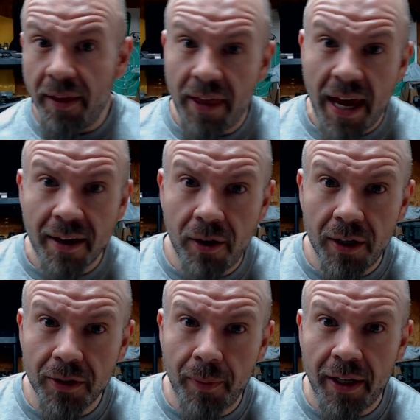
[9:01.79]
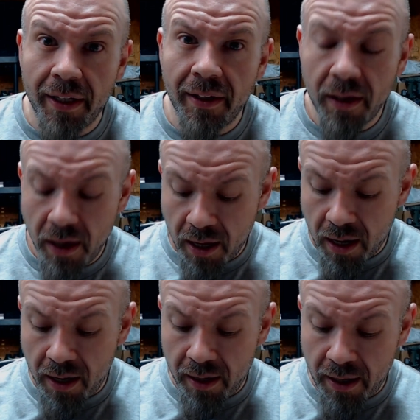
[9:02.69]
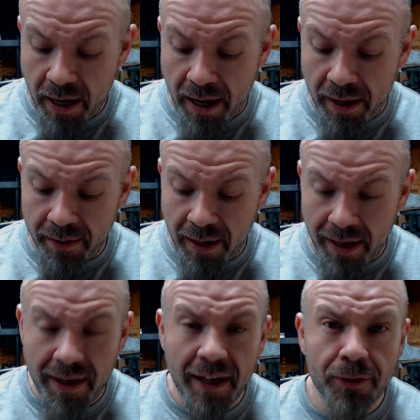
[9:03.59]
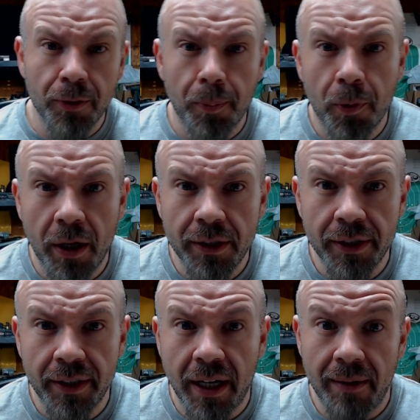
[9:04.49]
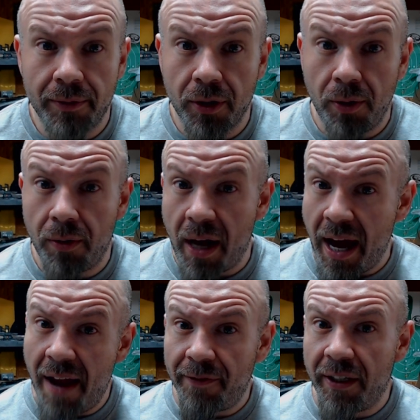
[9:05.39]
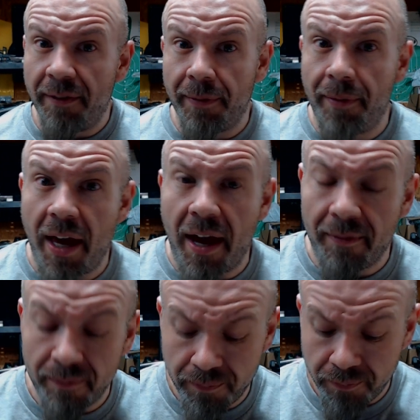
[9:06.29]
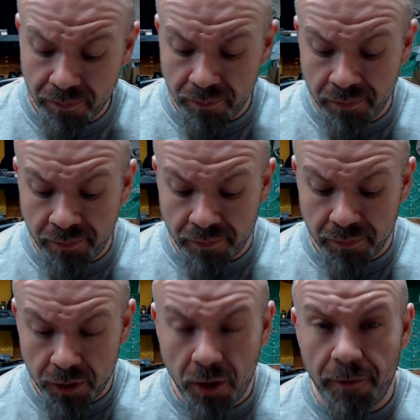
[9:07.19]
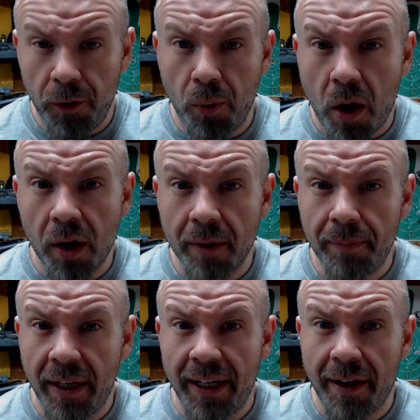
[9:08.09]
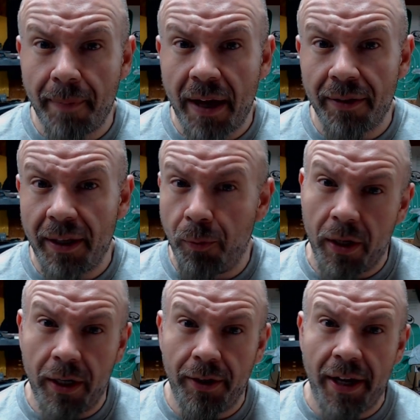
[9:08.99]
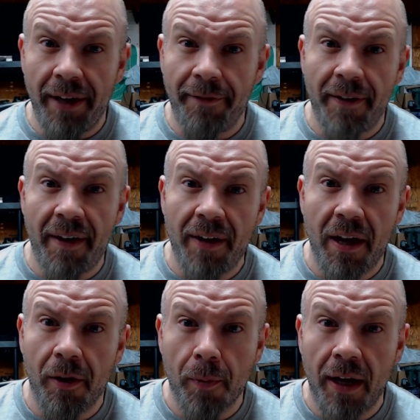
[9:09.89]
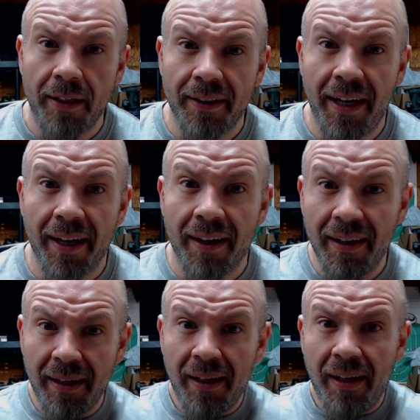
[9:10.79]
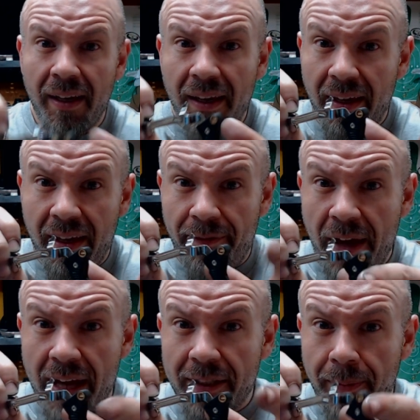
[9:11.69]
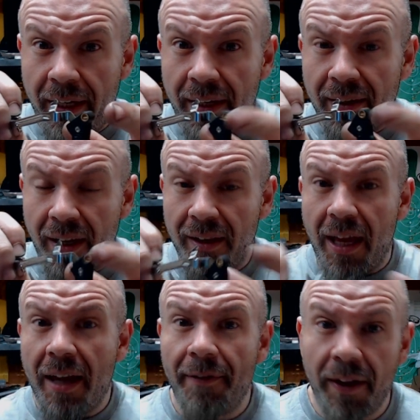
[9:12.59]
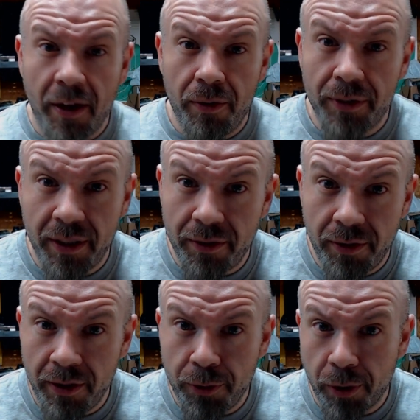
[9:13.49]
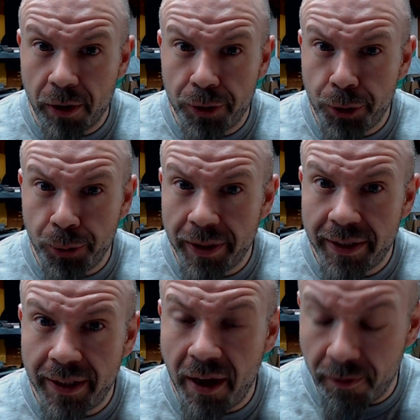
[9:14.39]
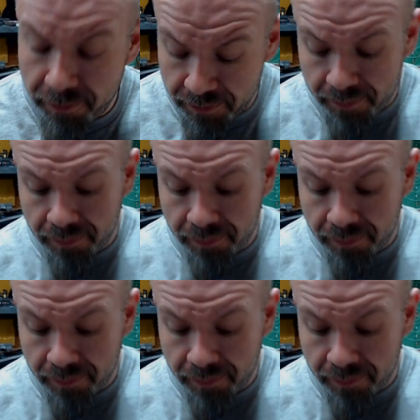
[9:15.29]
that costs money and an extra production time. So I have to give them that. So if you are complaining about the $185 price tag, if you ask me, a lot of it goes into the trigger shoe itself.